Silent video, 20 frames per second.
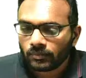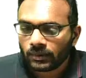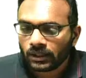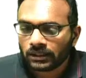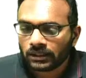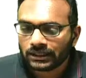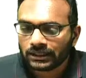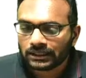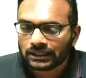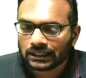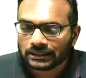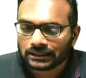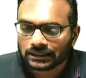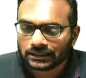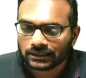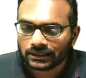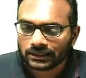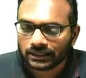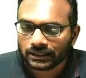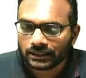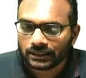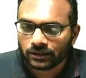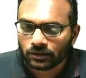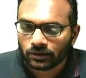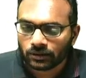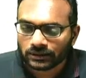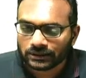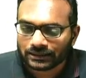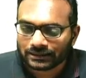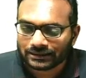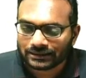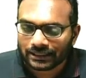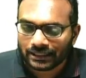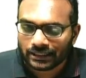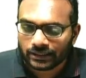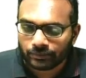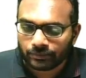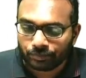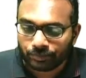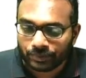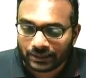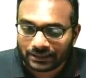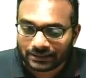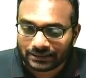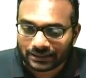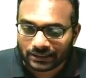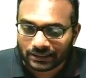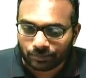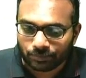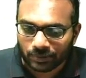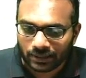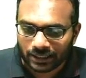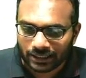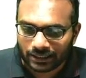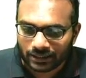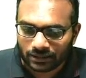The trajectory on the z-pz plane